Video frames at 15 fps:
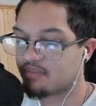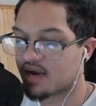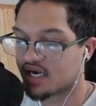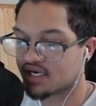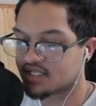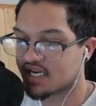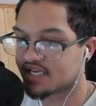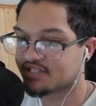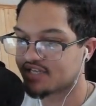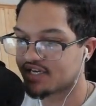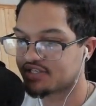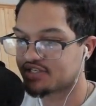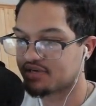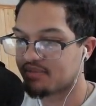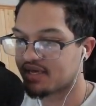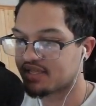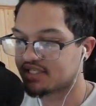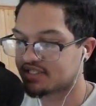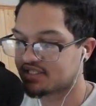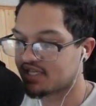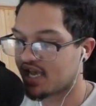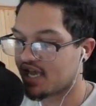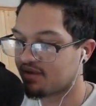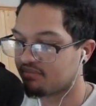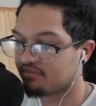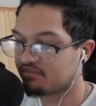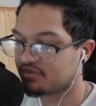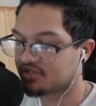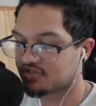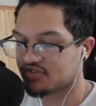monetization made this game
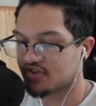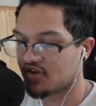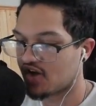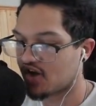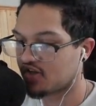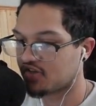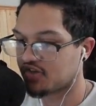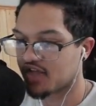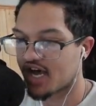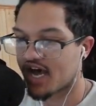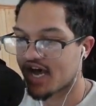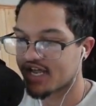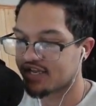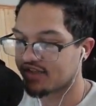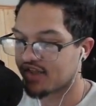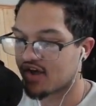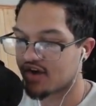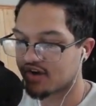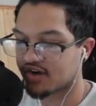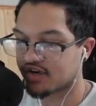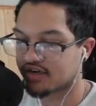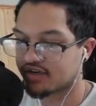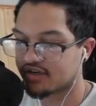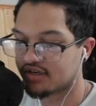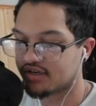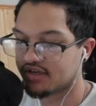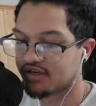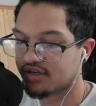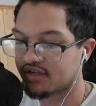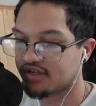just a lot longer.
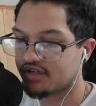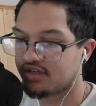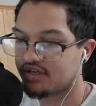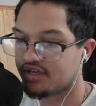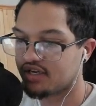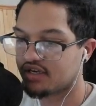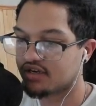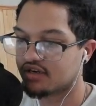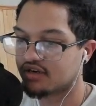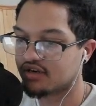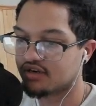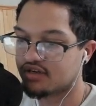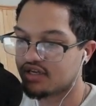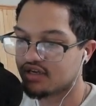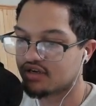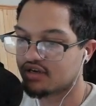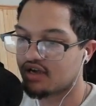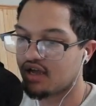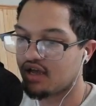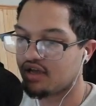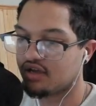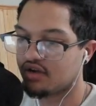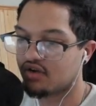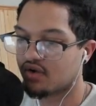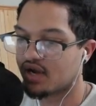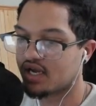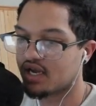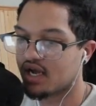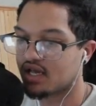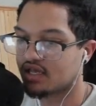Dear, dear good,
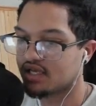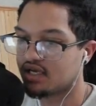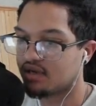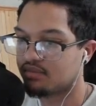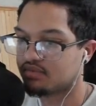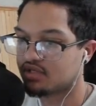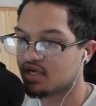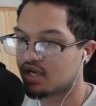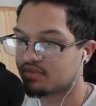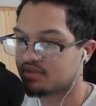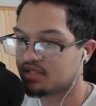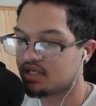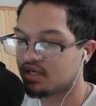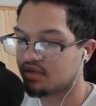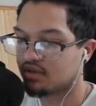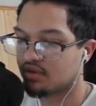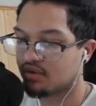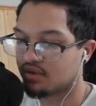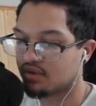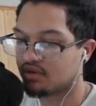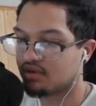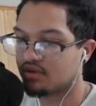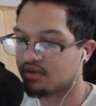great golly gumdrops. Dear Lord.